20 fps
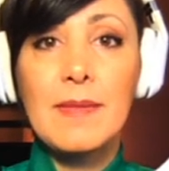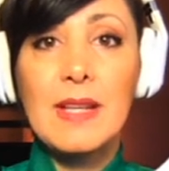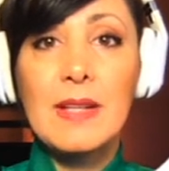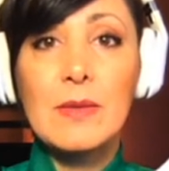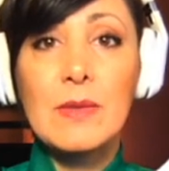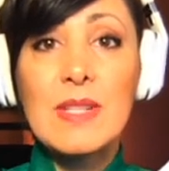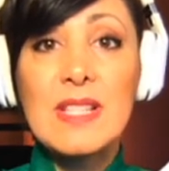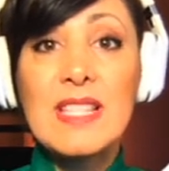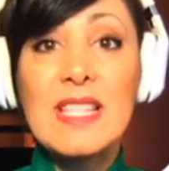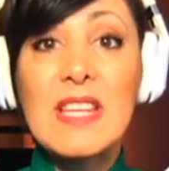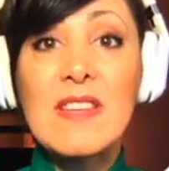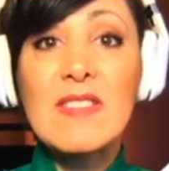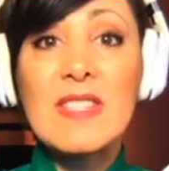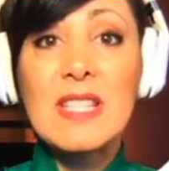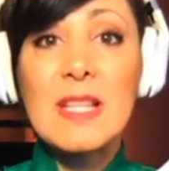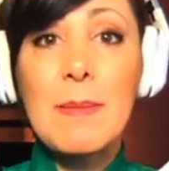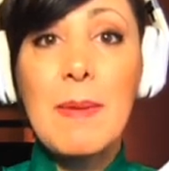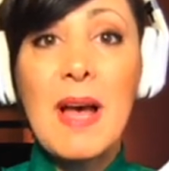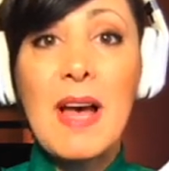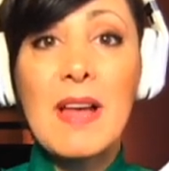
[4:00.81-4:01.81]
receives
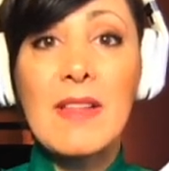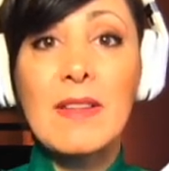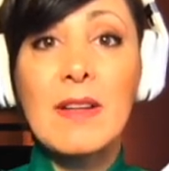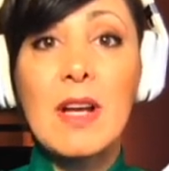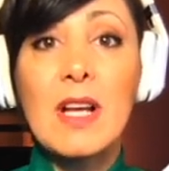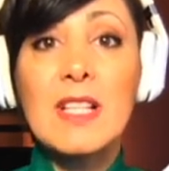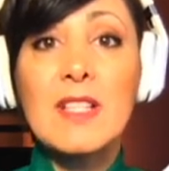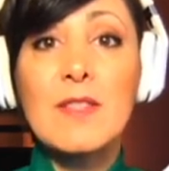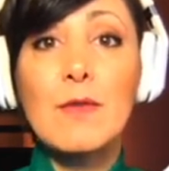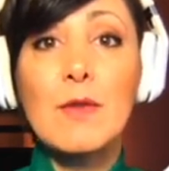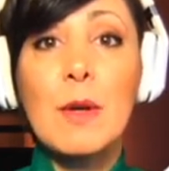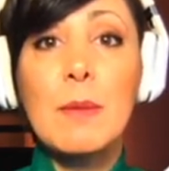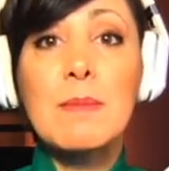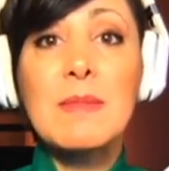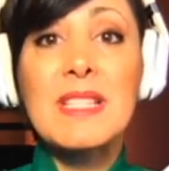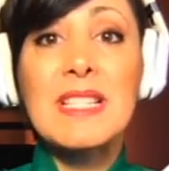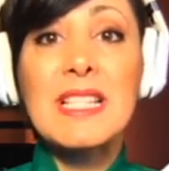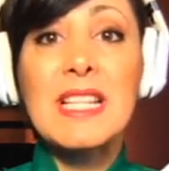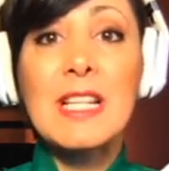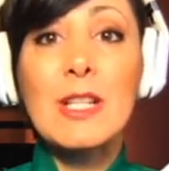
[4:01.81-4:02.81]
the path cost from
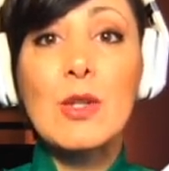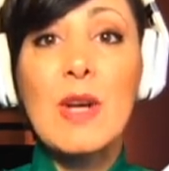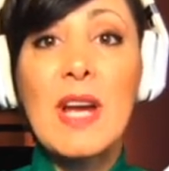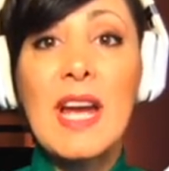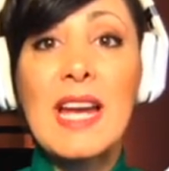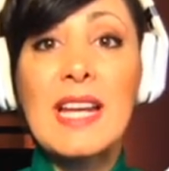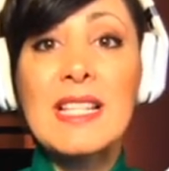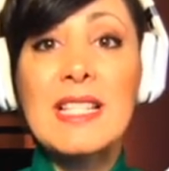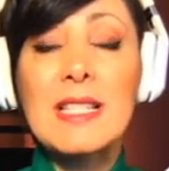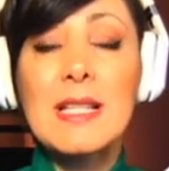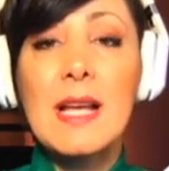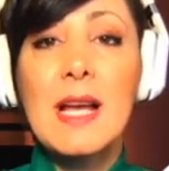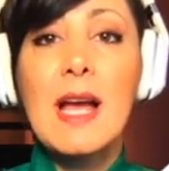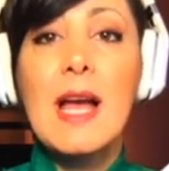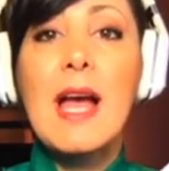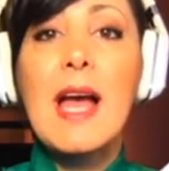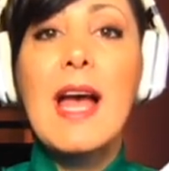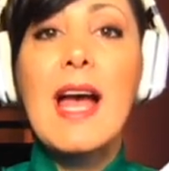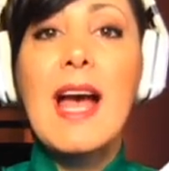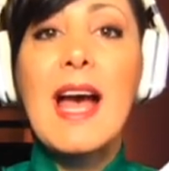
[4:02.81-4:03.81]
Z to X
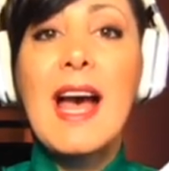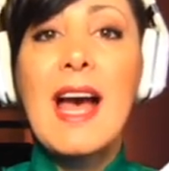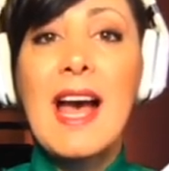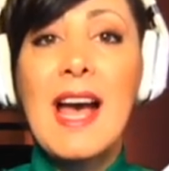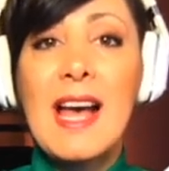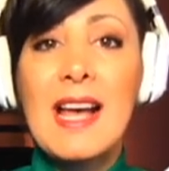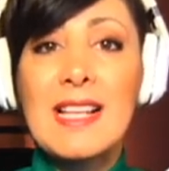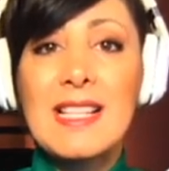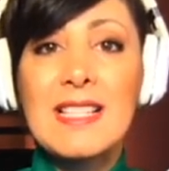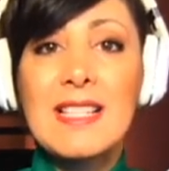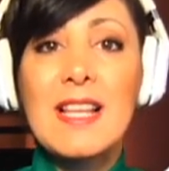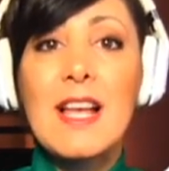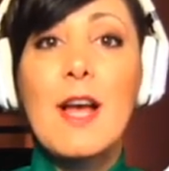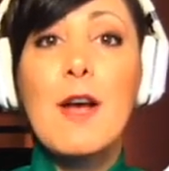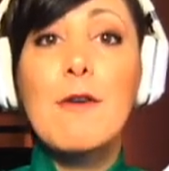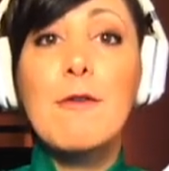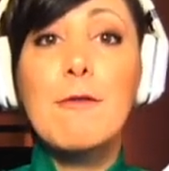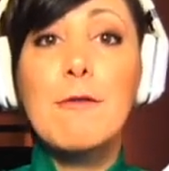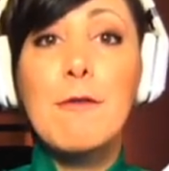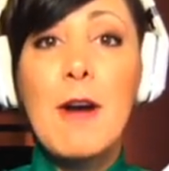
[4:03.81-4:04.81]
as
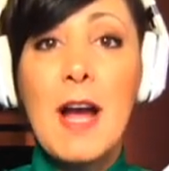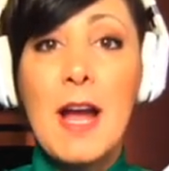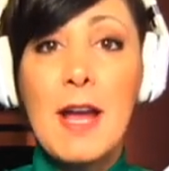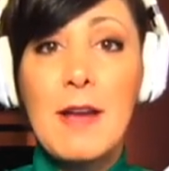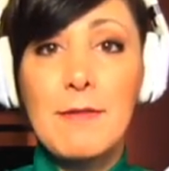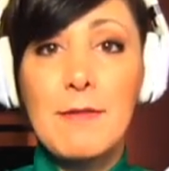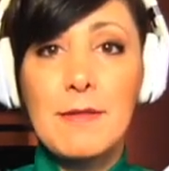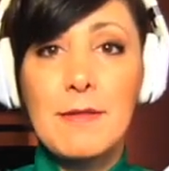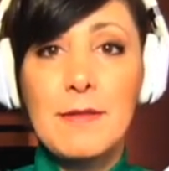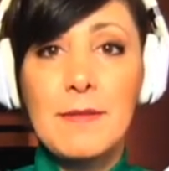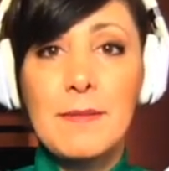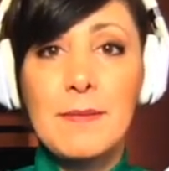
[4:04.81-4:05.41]
5.